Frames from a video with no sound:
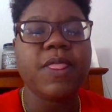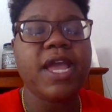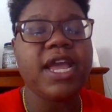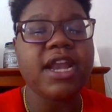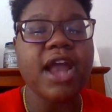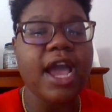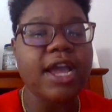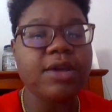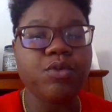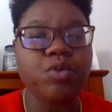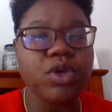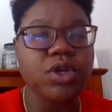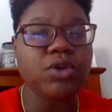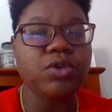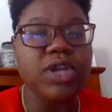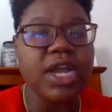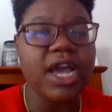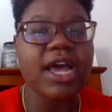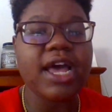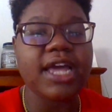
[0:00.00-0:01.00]
And I will
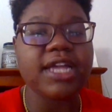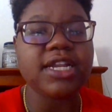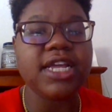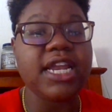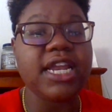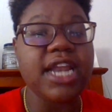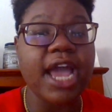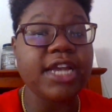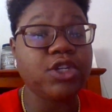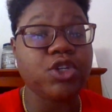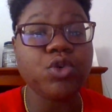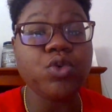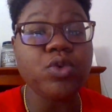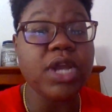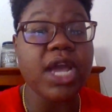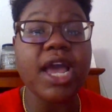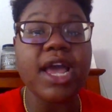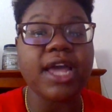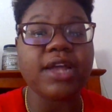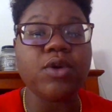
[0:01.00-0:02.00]
not, and I do
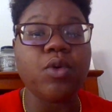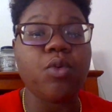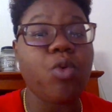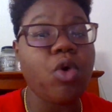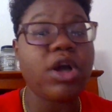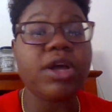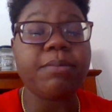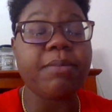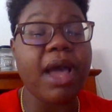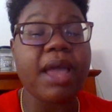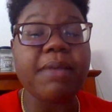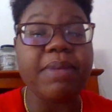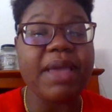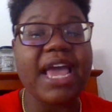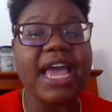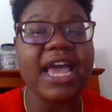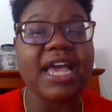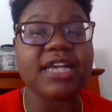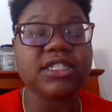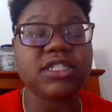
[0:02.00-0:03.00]
not want my
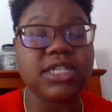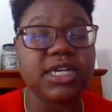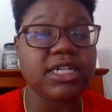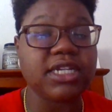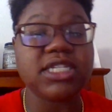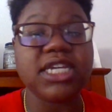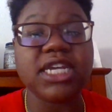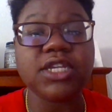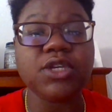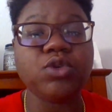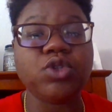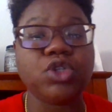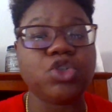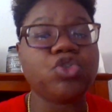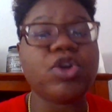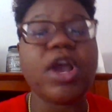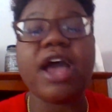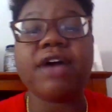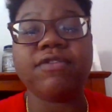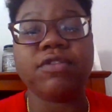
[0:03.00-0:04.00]
past to continue to
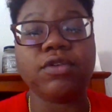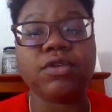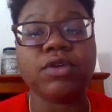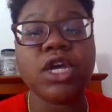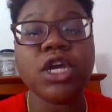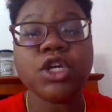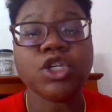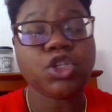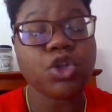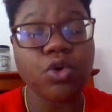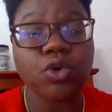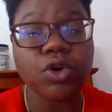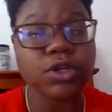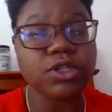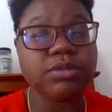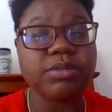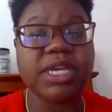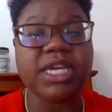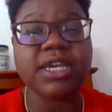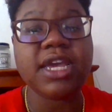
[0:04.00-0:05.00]
travel
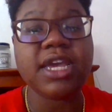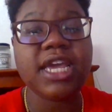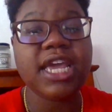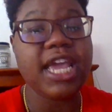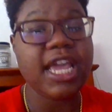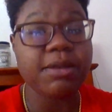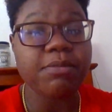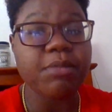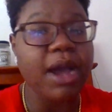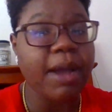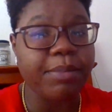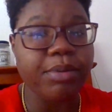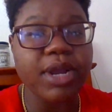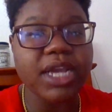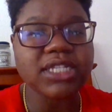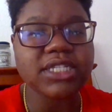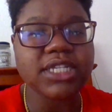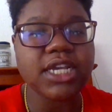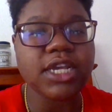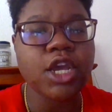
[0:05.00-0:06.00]
towards me in my
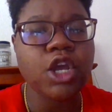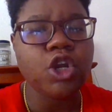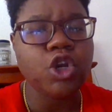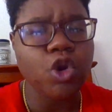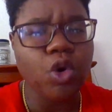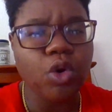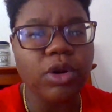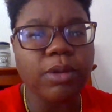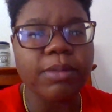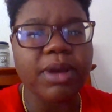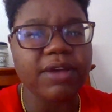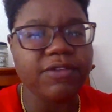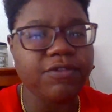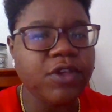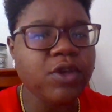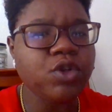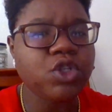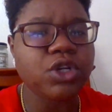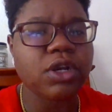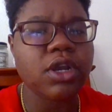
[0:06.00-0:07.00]
present, nor in my
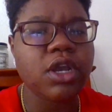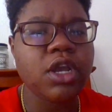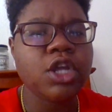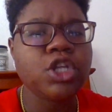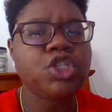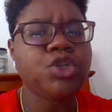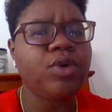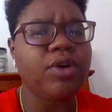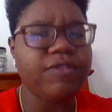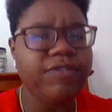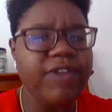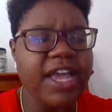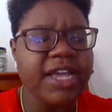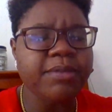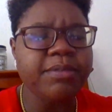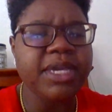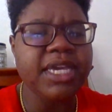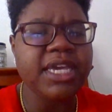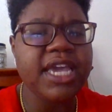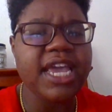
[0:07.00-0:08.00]
future, to affect
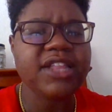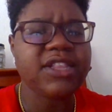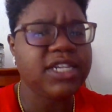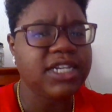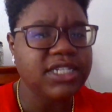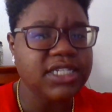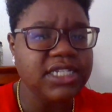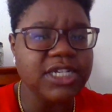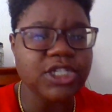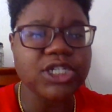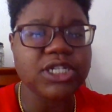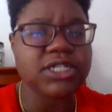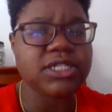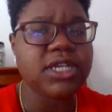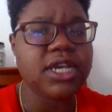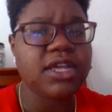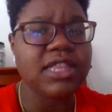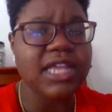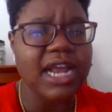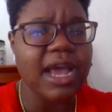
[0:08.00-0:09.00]
me and the decisions
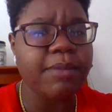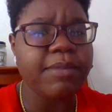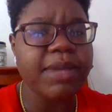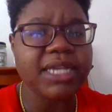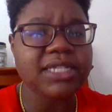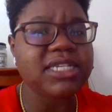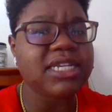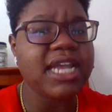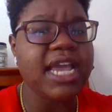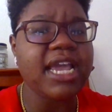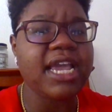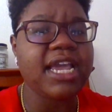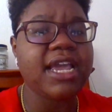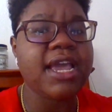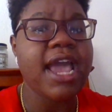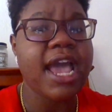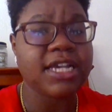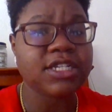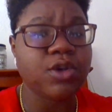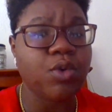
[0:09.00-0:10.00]
that I make today
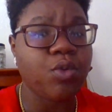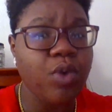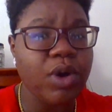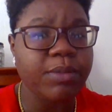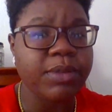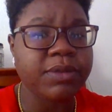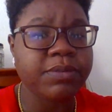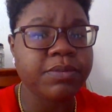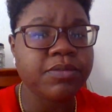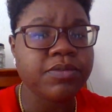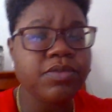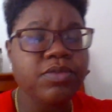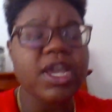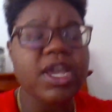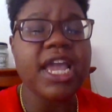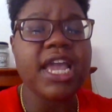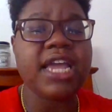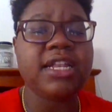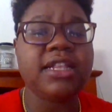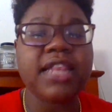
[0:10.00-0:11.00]
as a woman,
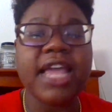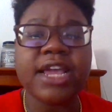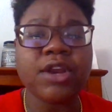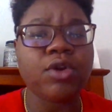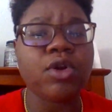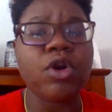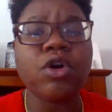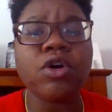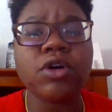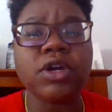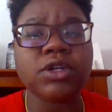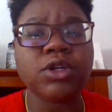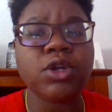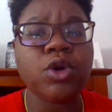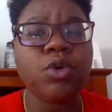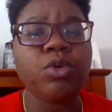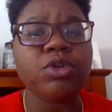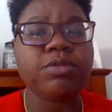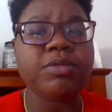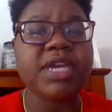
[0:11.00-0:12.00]
and later on
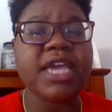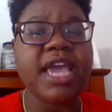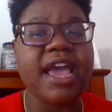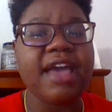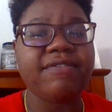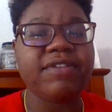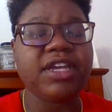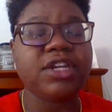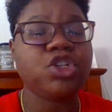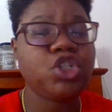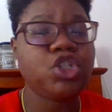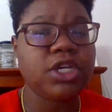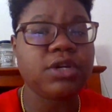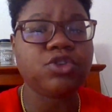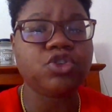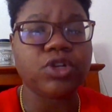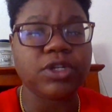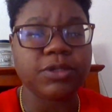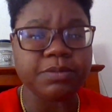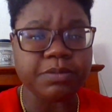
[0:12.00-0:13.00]
with me having
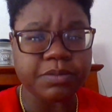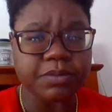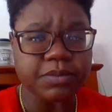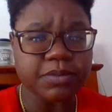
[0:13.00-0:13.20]
children